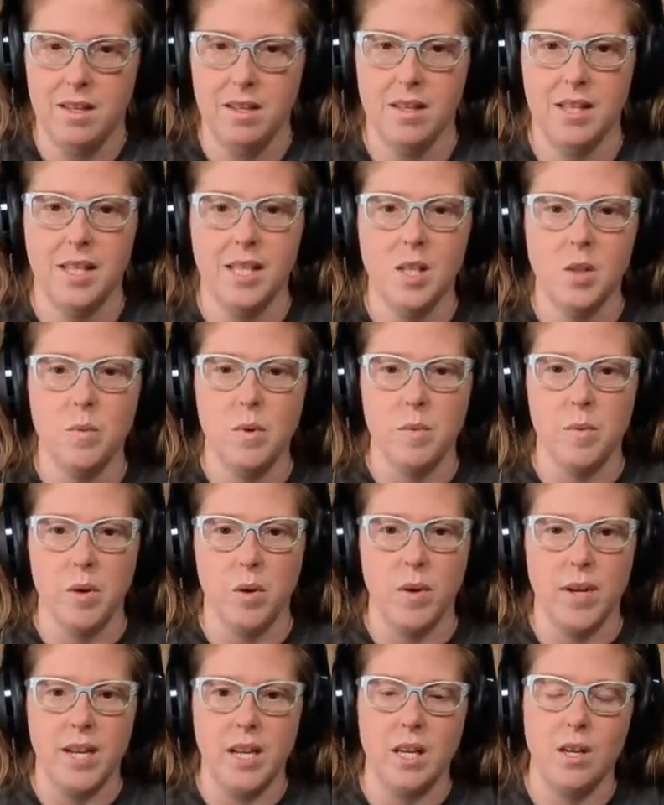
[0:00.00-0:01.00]
This is what we're
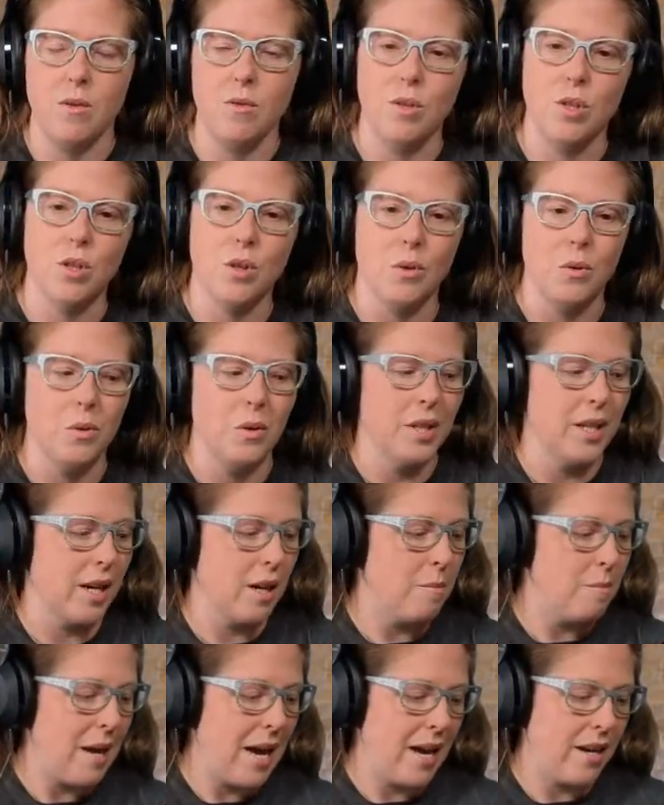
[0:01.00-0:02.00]
going to use to hold
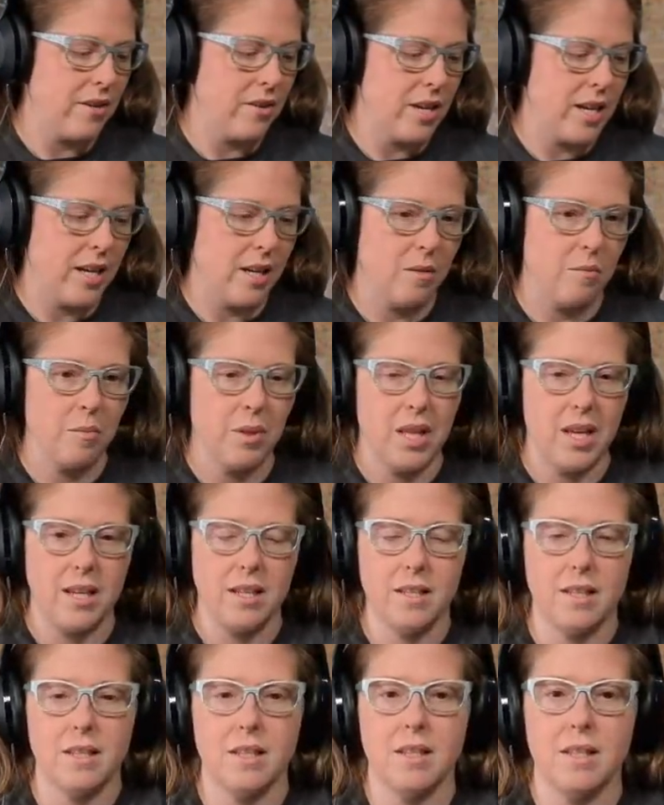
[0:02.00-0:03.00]
our battery in place.